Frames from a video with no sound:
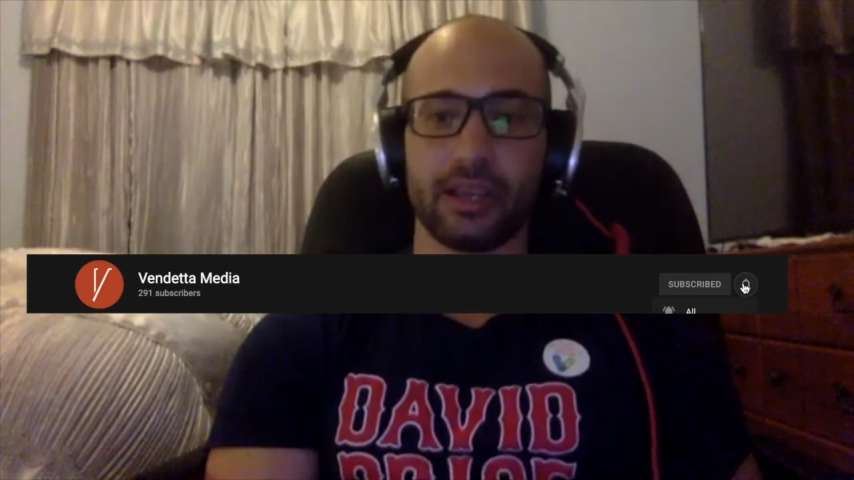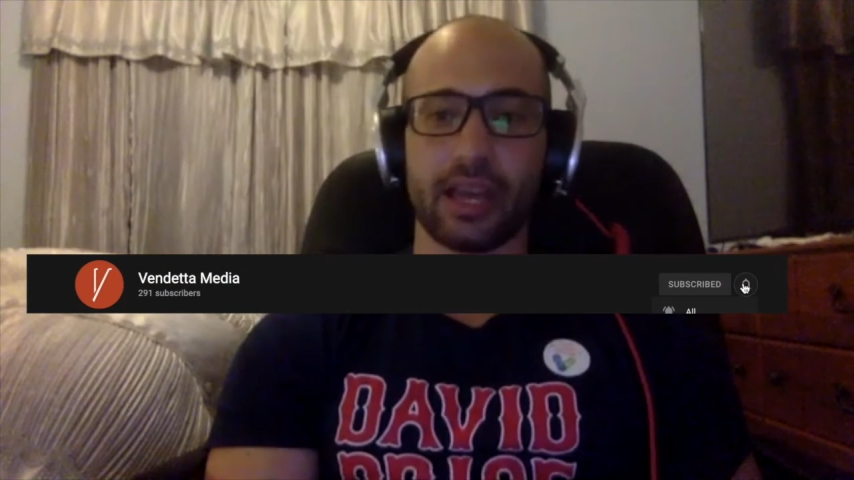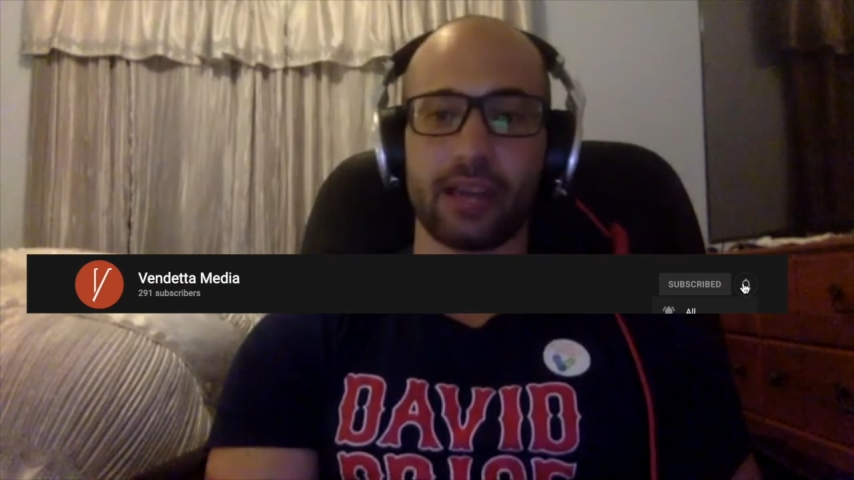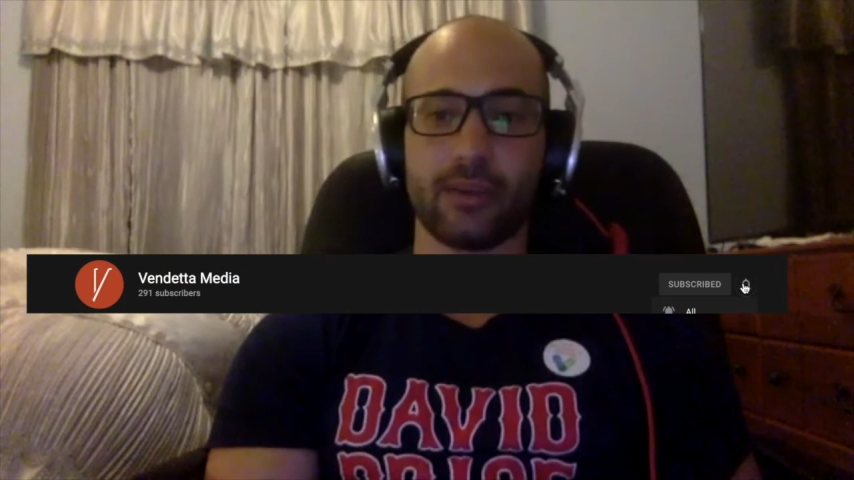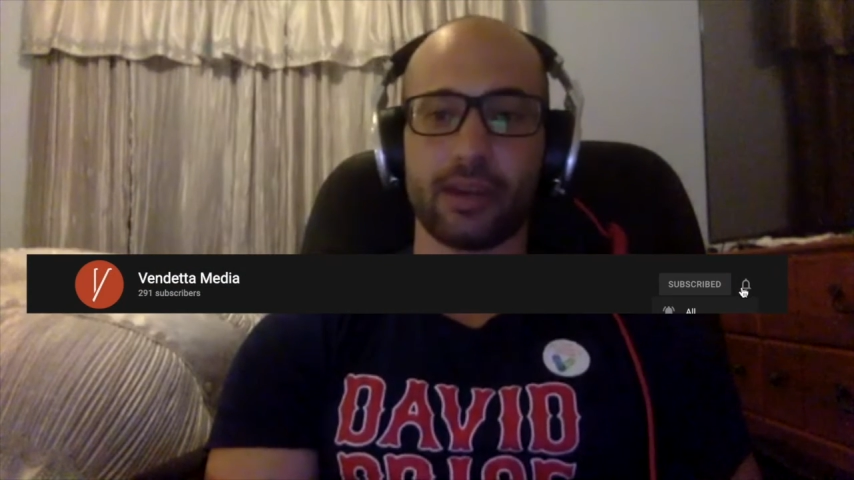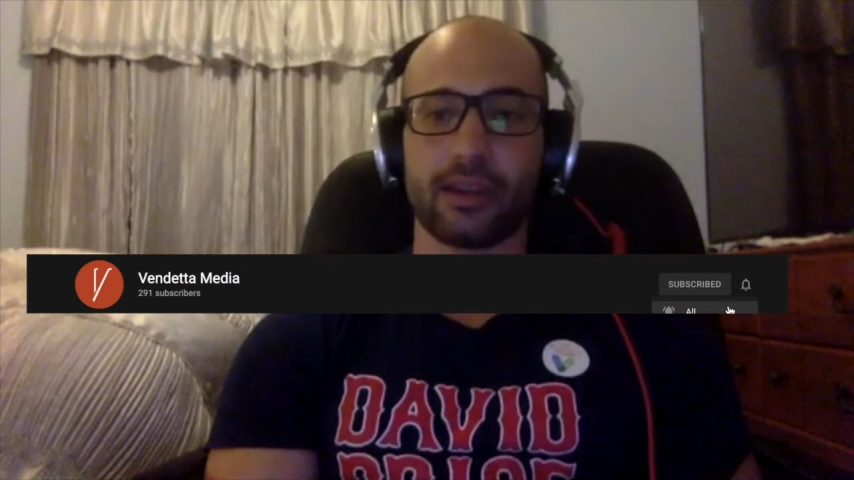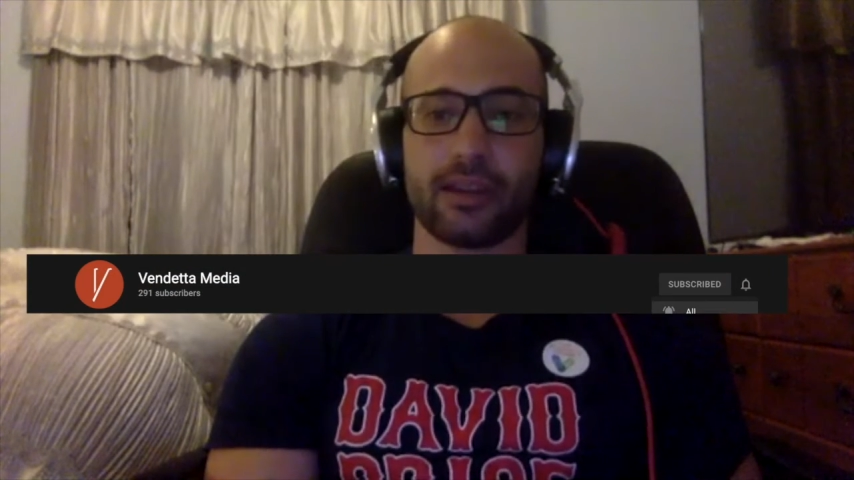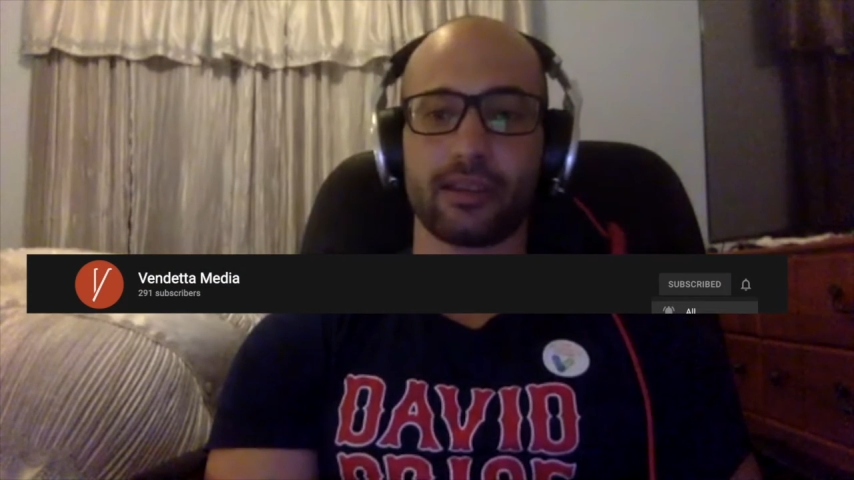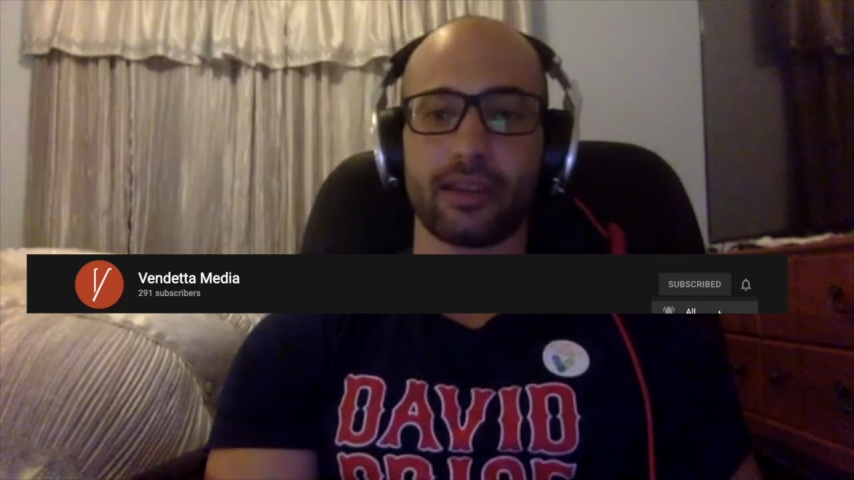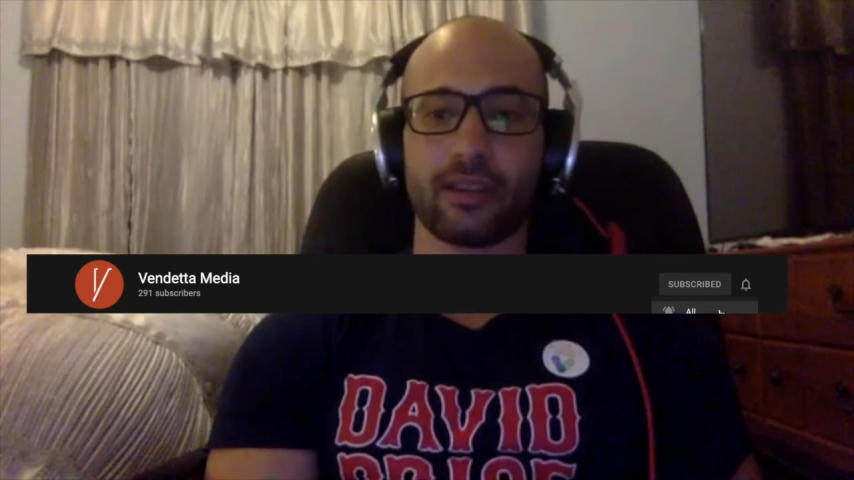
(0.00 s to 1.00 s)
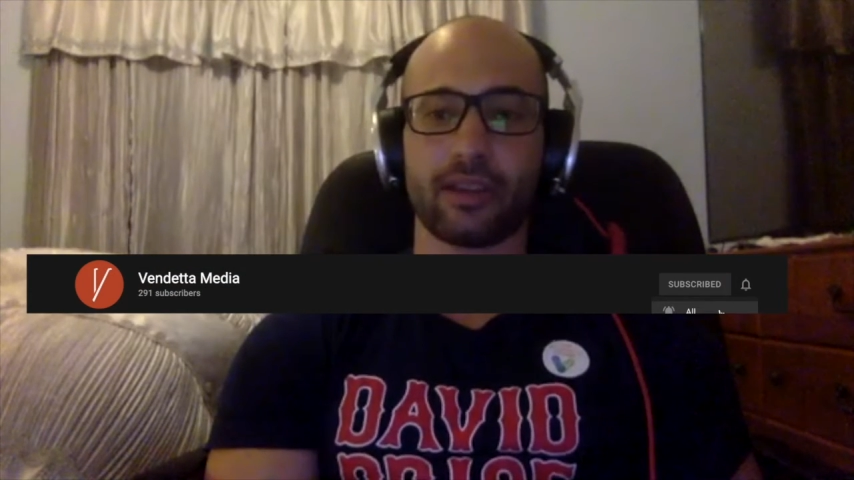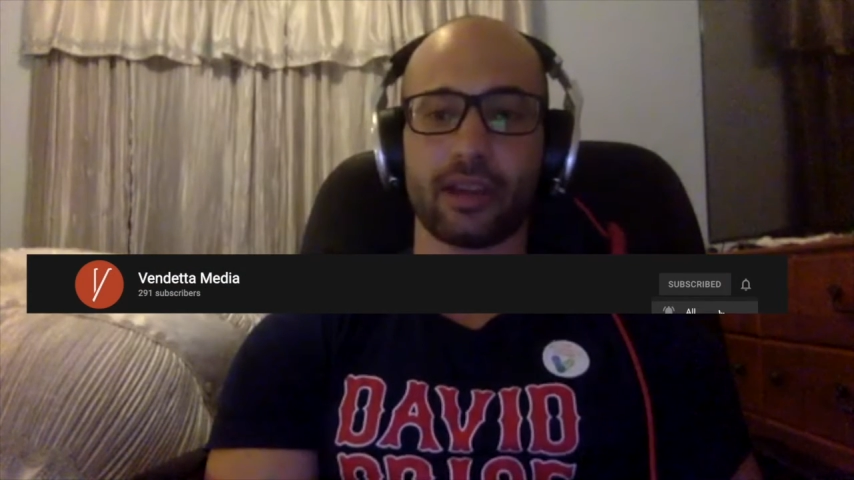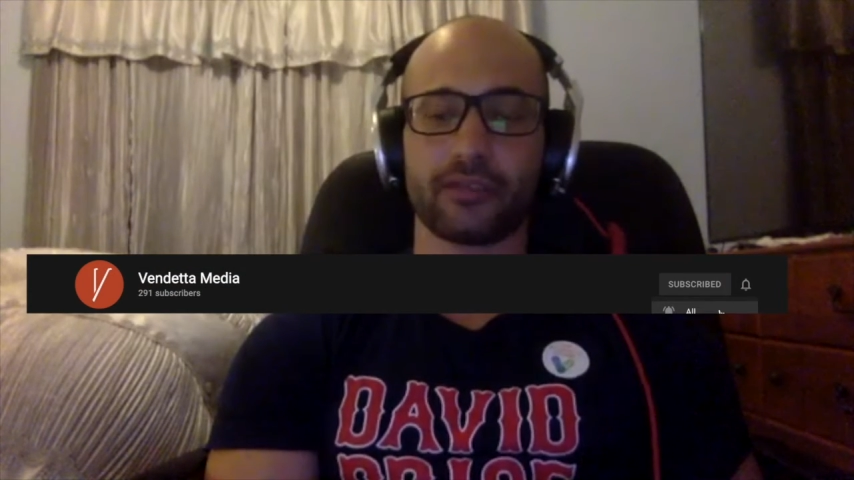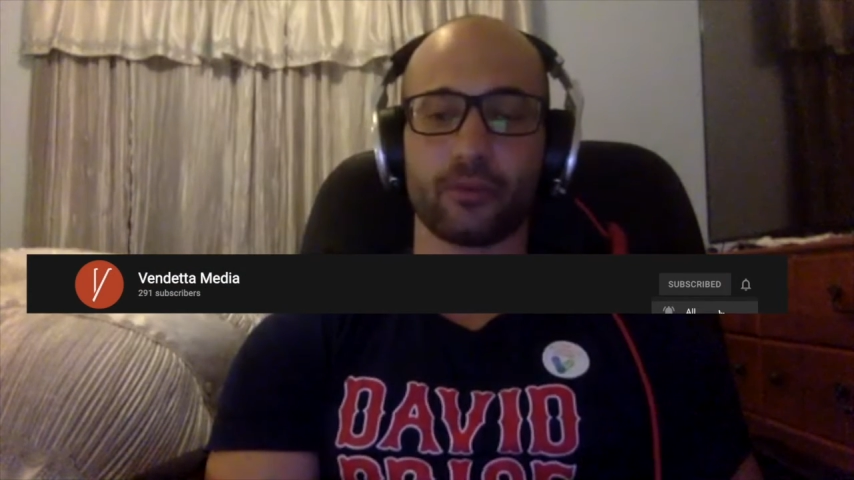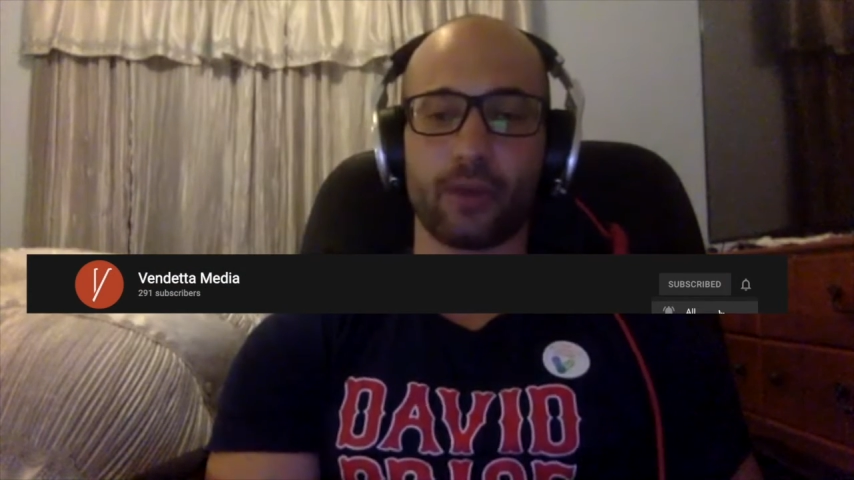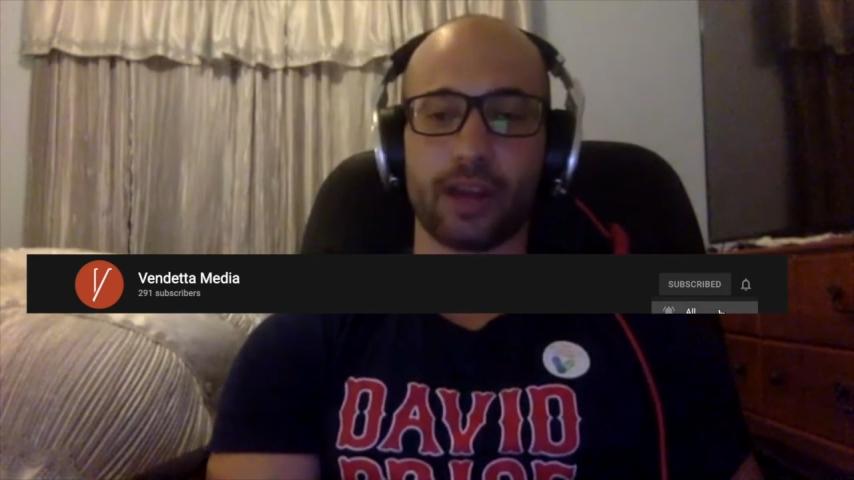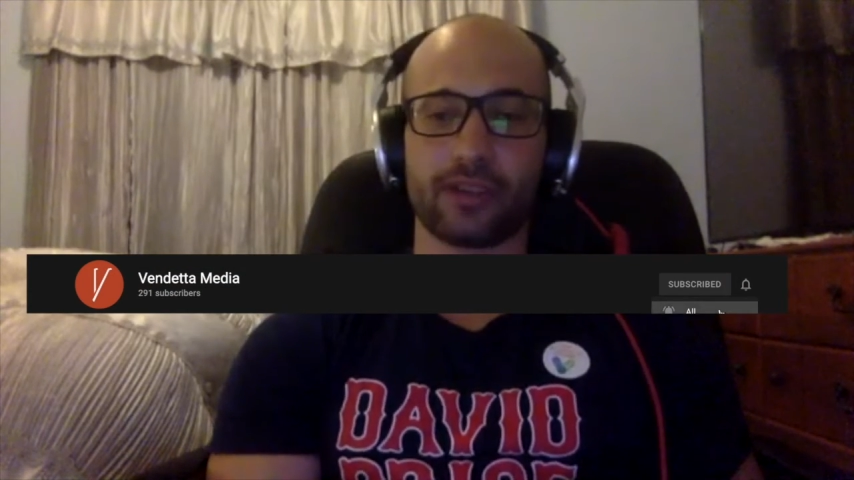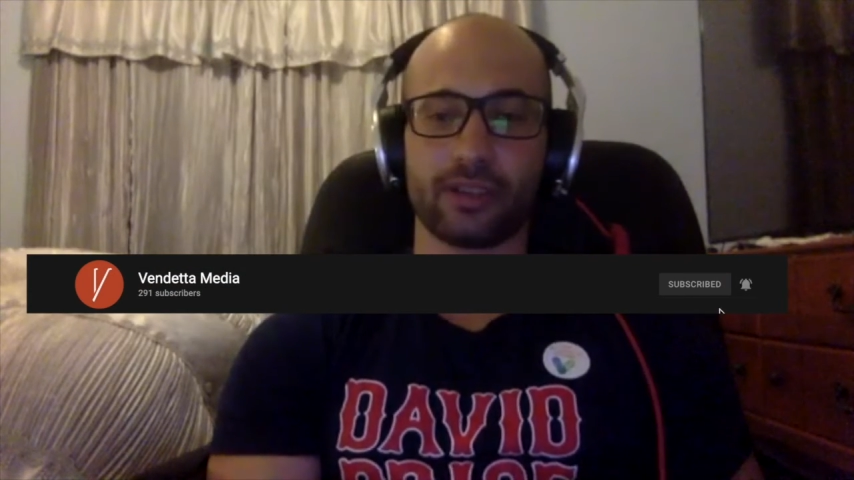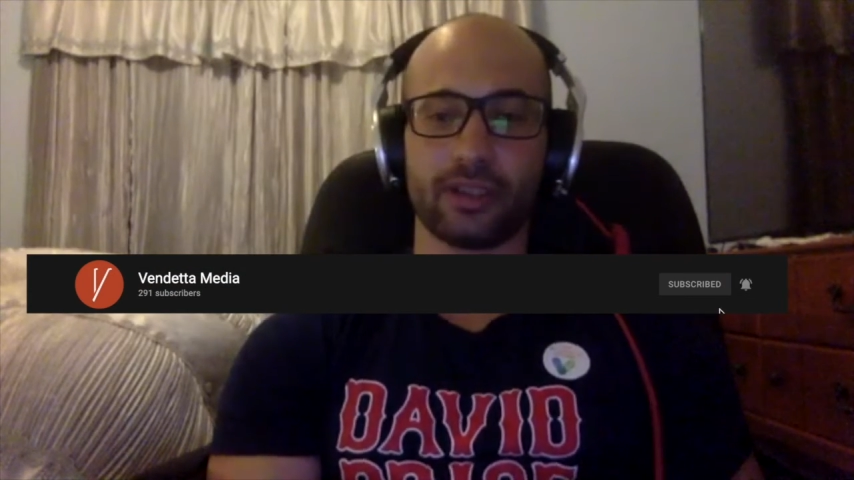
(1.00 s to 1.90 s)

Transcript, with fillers: Anyway, thank you guys for watching.